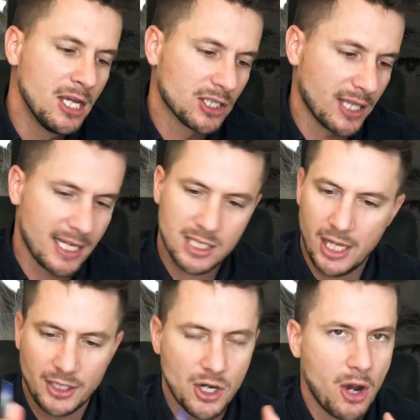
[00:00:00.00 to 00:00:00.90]
So that's
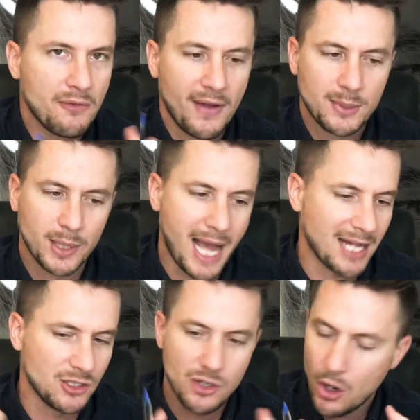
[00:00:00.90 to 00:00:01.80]
like no Facebook
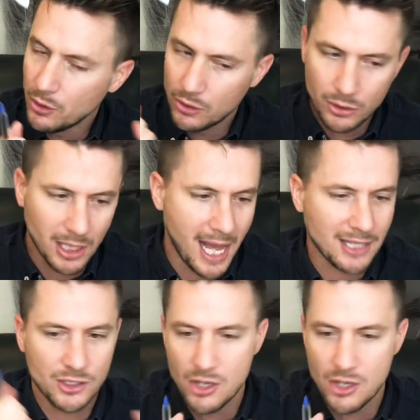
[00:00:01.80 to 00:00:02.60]
ads, no Google ads,